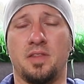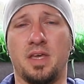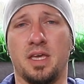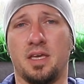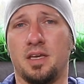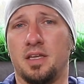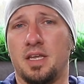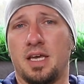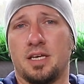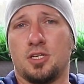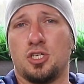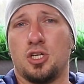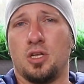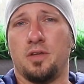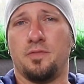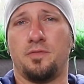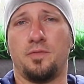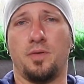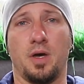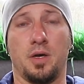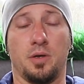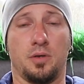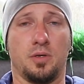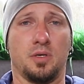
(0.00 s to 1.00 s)
they can actually
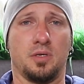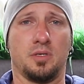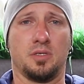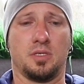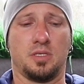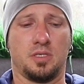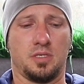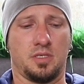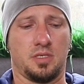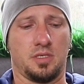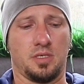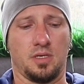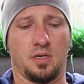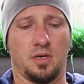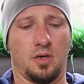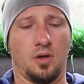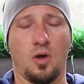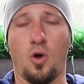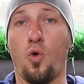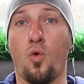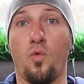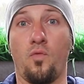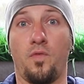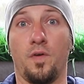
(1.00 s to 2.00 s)
focus
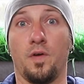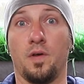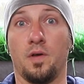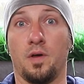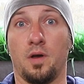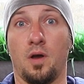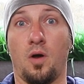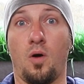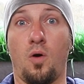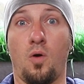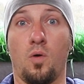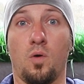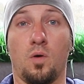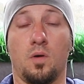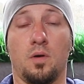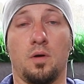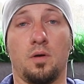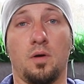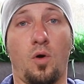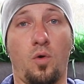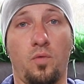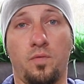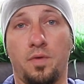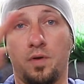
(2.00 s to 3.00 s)
over
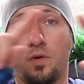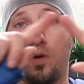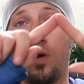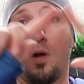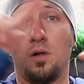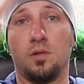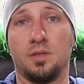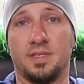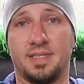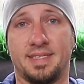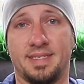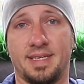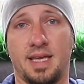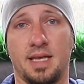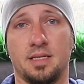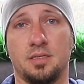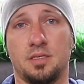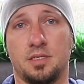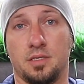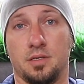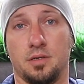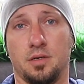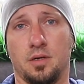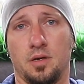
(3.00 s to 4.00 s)
overall
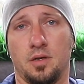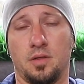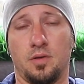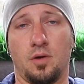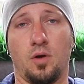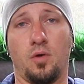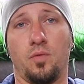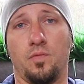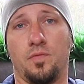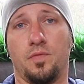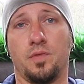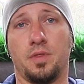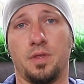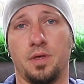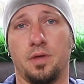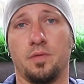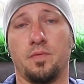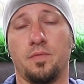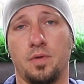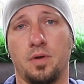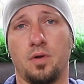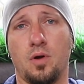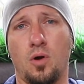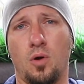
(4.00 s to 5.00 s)
sensor of the